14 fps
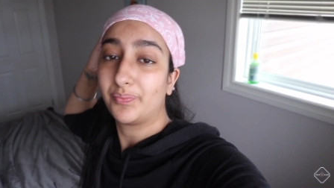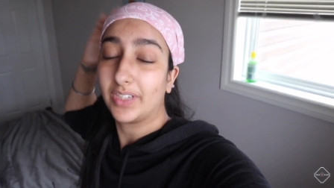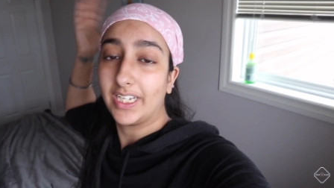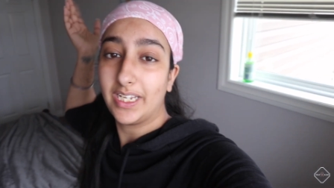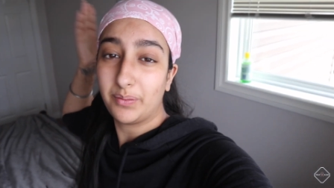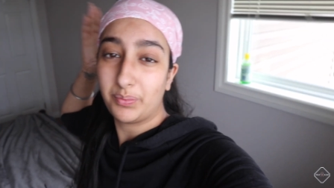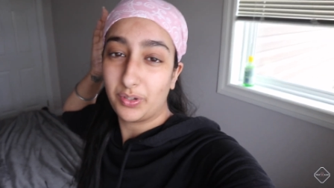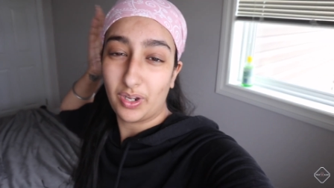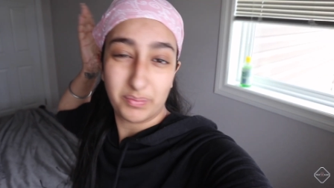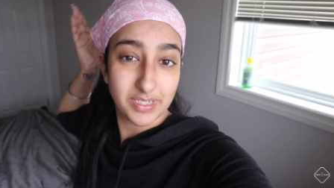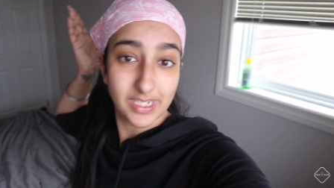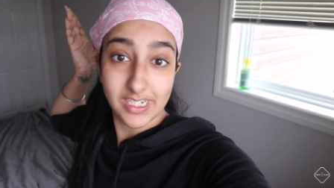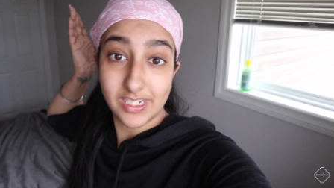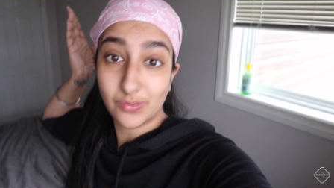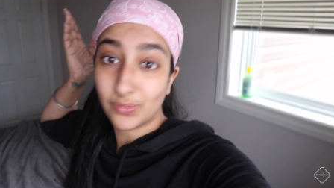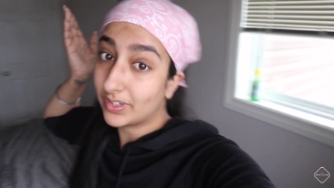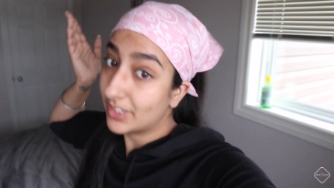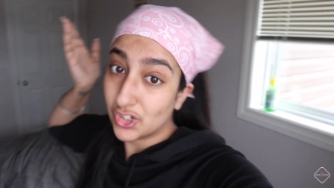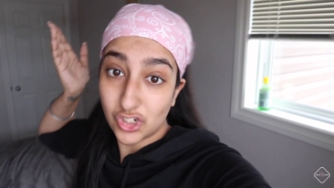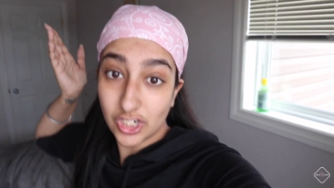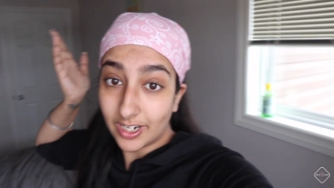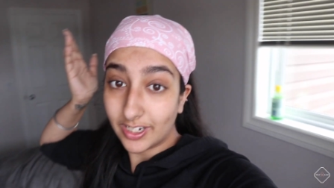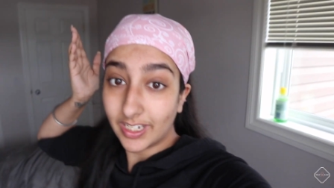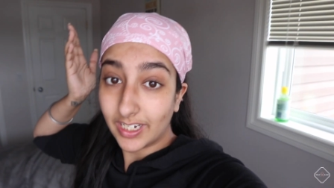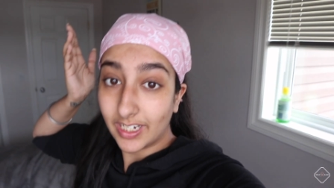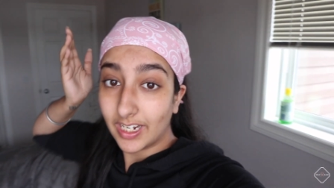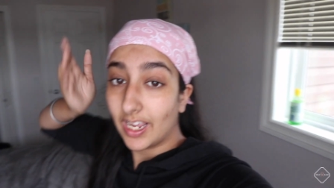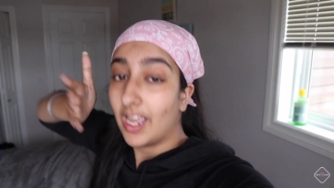keep you updated with this
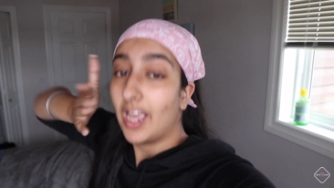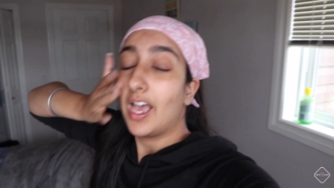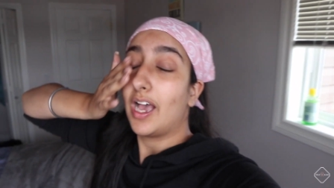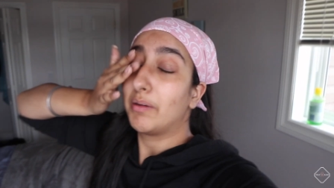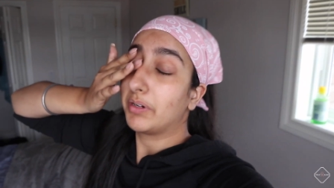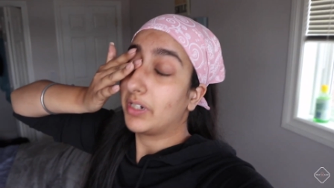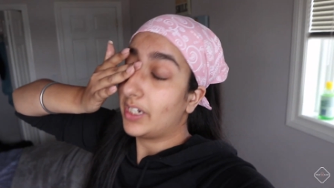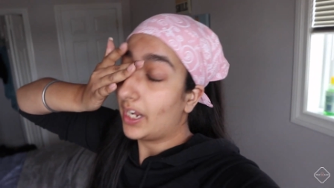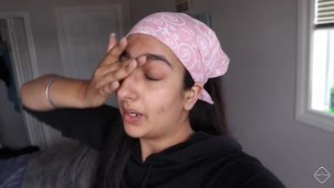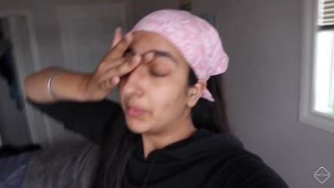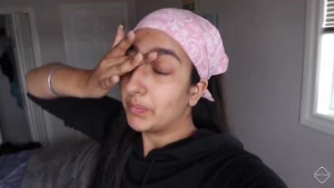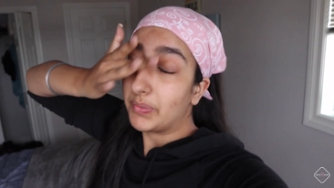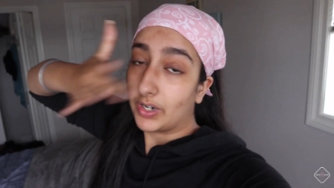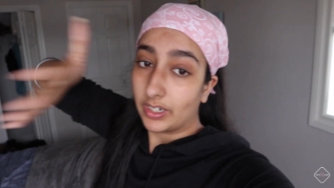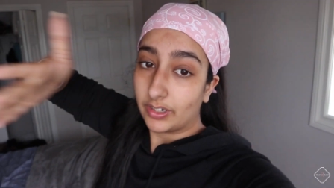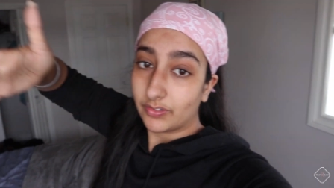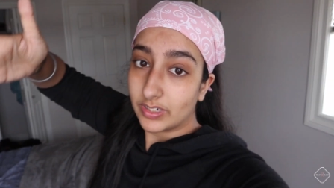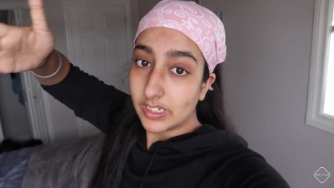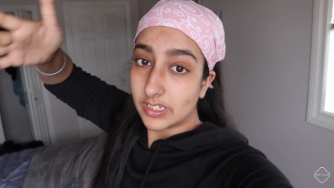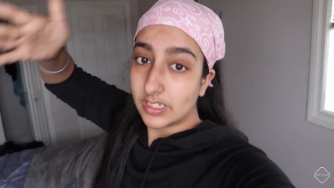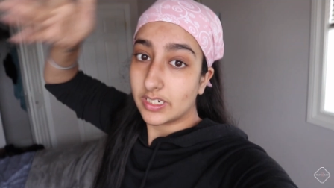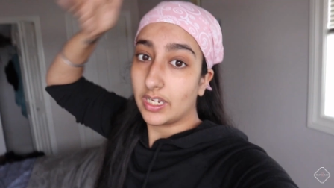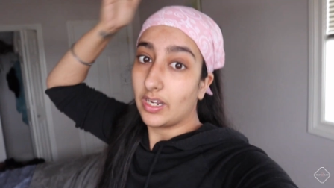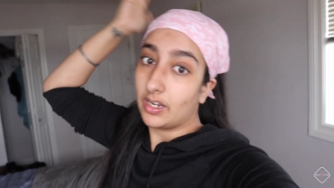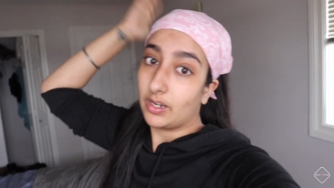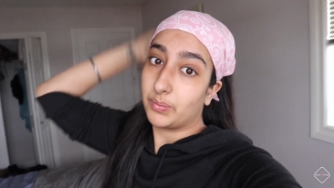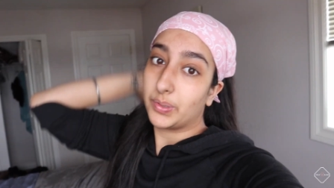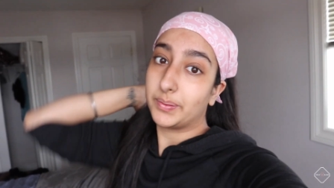journey I'm gonna have a breakfast
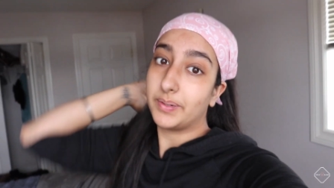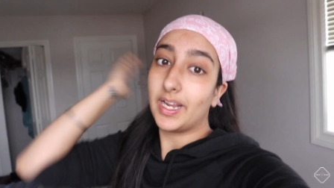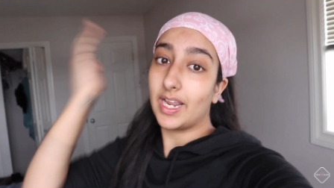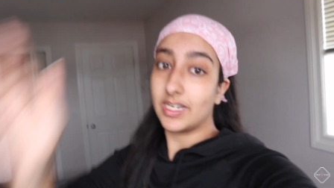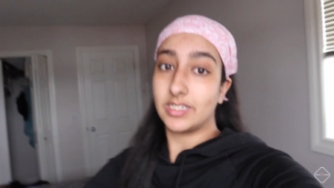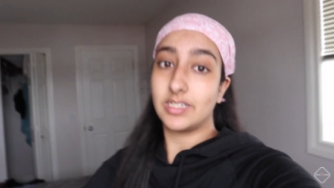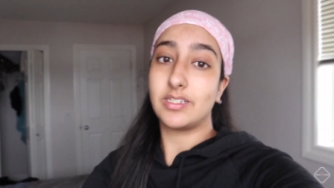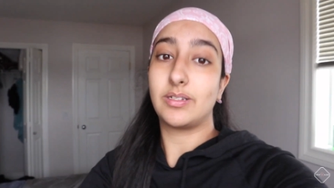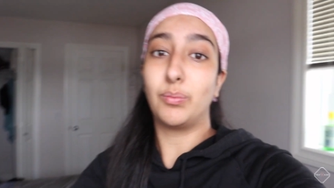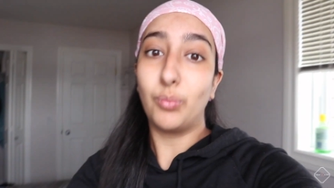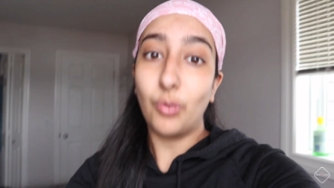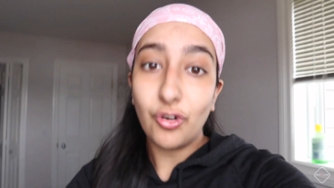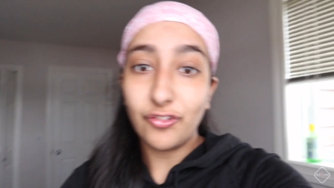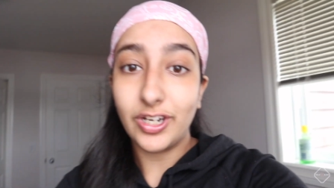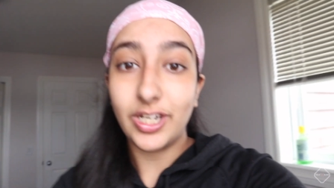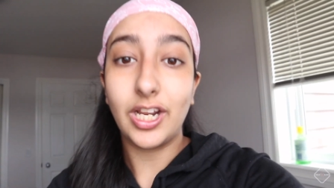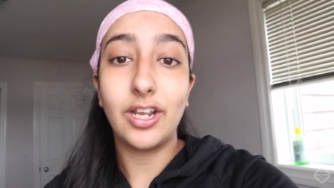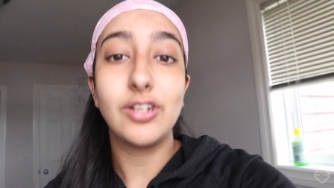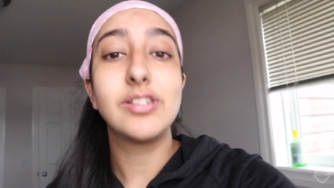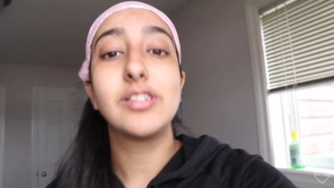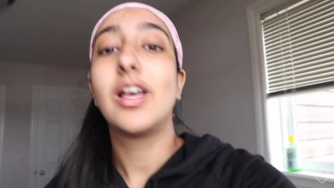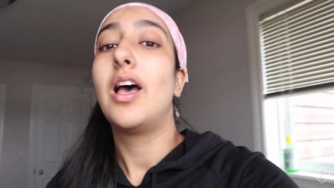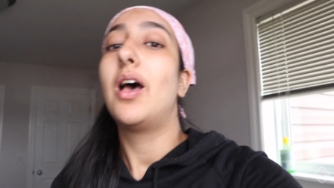and I'll probably edit some more videos